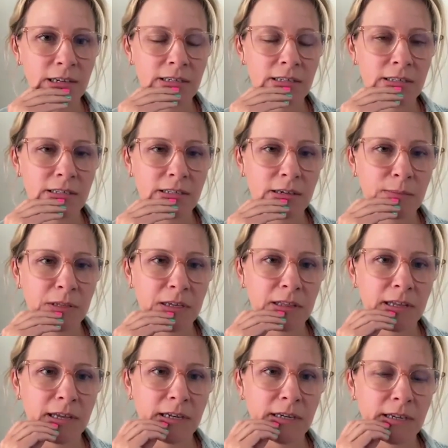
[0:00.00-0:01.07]
is something
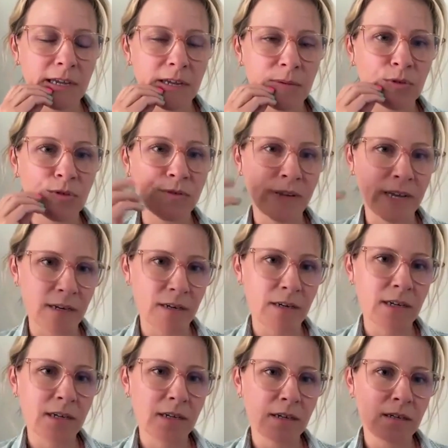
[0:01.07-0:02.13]
that can
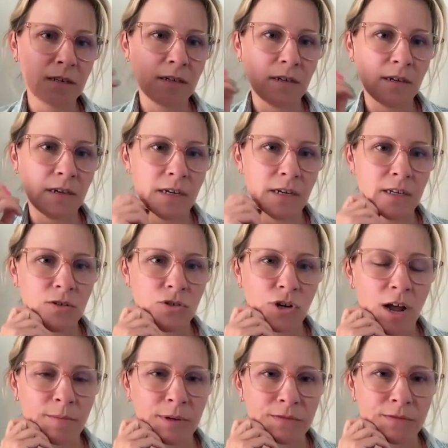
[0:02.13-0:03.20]
prevent
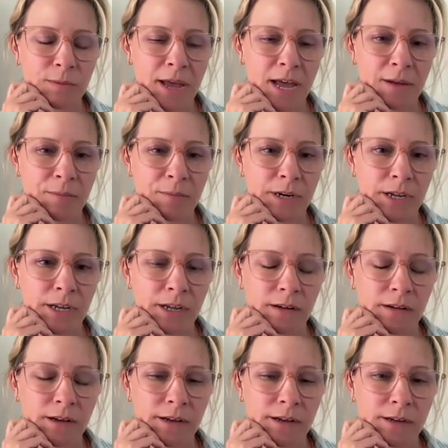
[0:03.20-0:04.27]
trauma from happening.